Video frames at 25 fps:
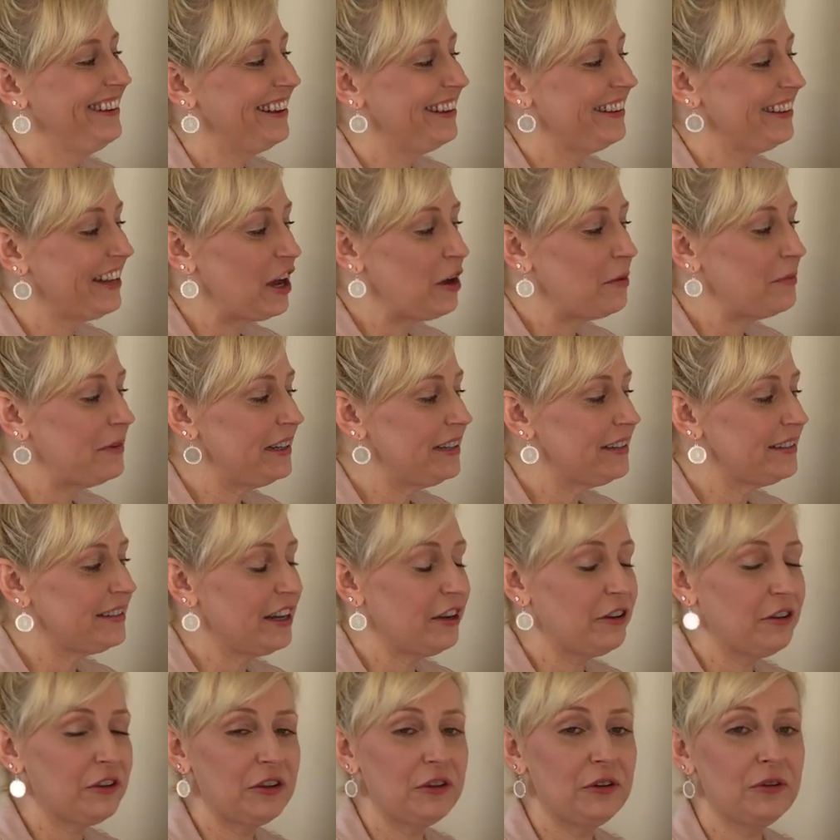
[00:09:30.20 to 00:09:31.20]
allow me to
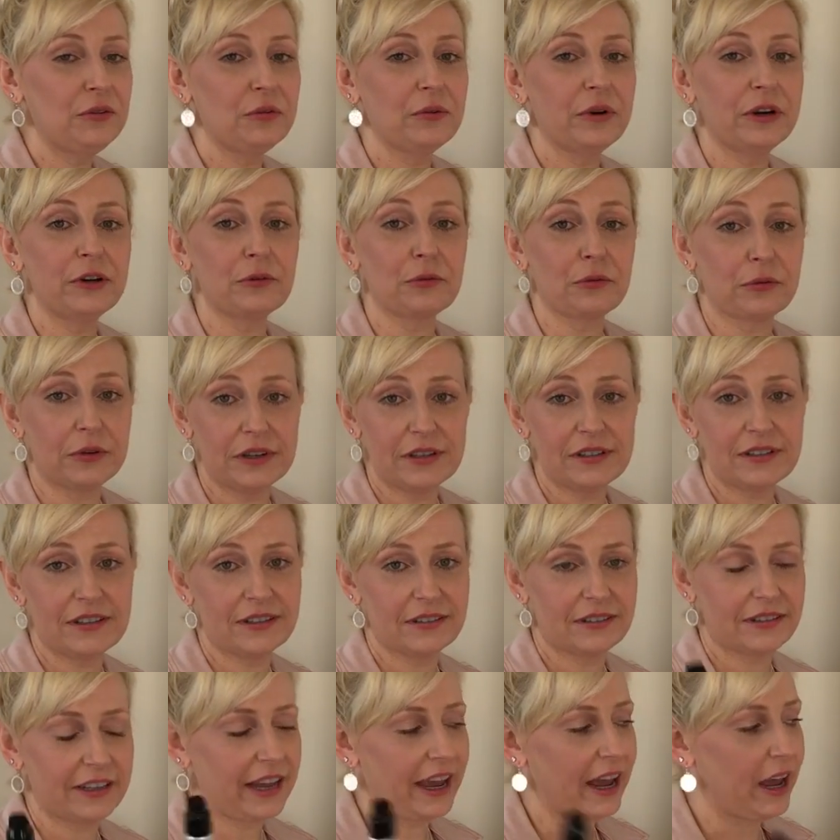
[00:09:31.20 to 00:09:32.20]
tell you what
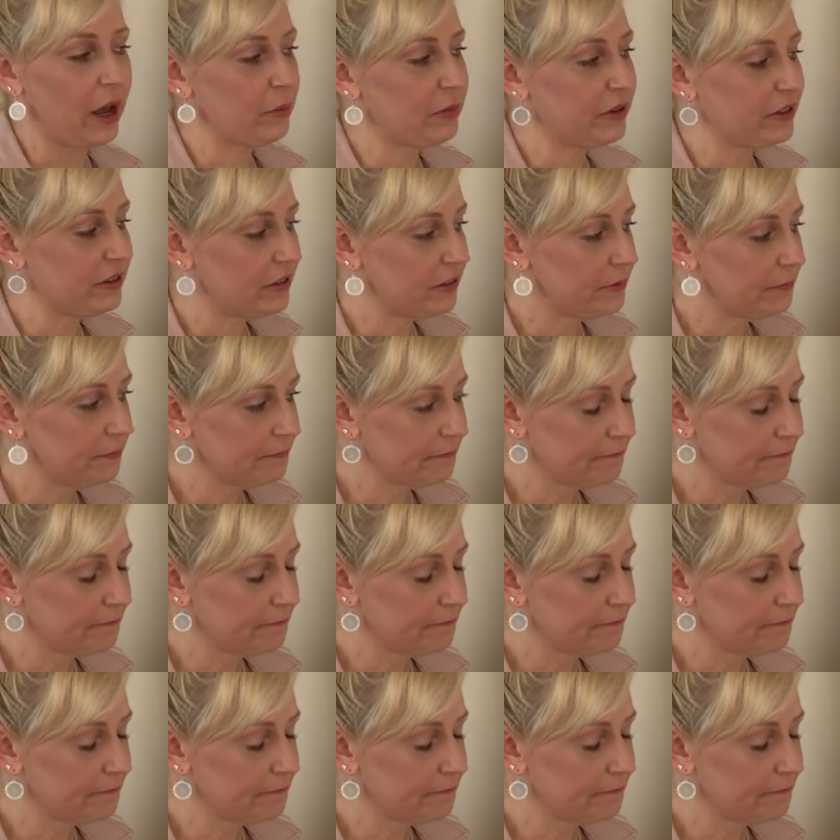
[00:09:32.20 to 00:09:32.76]
recently happened.